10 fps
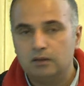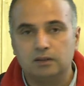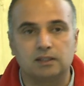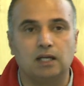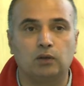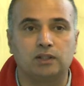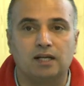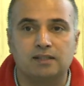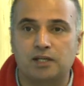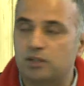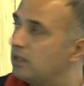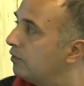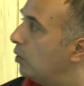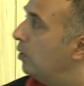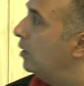This is how the transactions
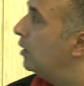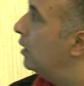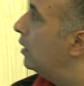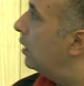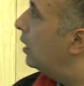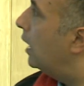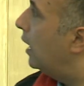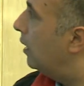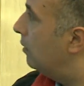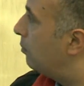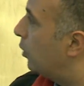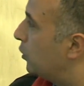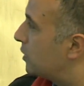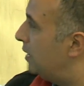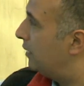have grown. Uh, what
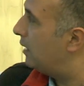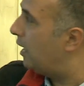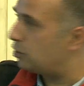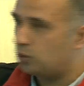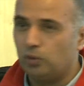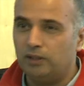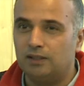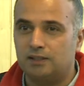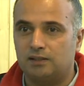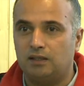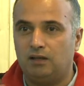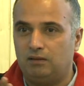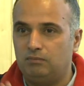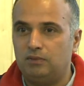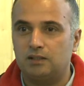you're seeing in the last two years is
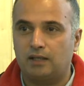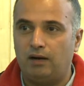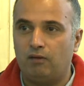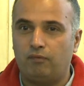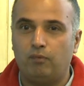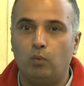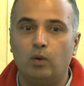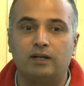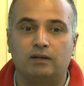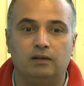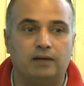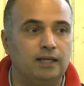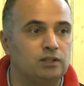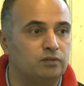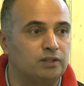a, is a kind of vertical
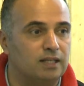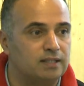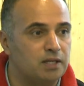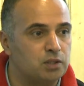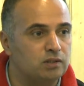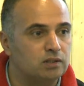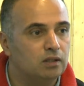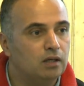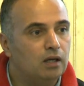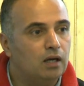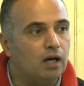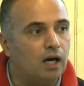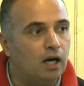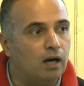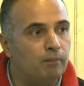rise of transactions.
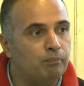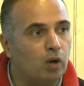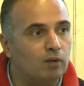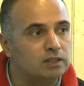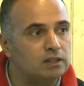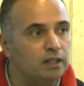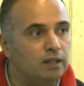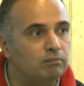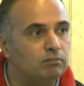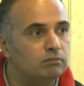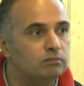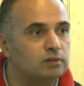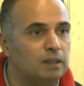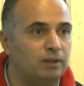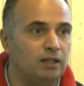Uh, obviously,
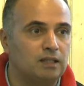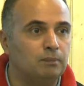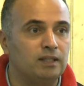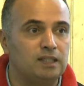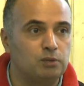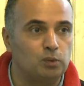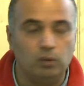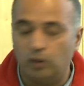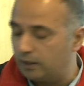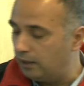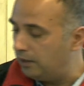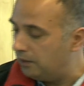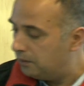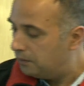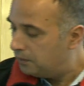something, something seems to be working
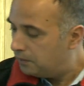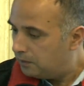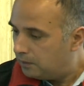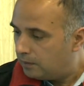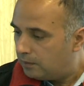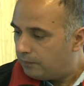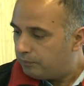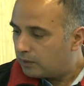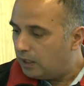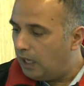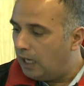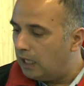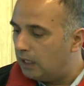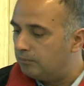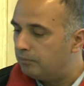here.
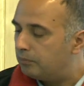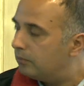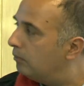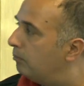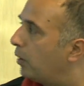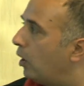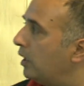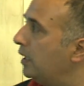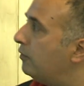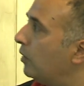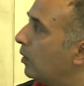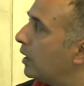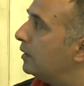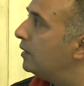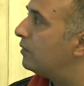Uh, broadly, if you look
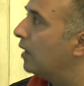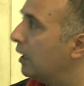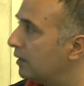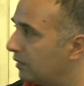at this chart,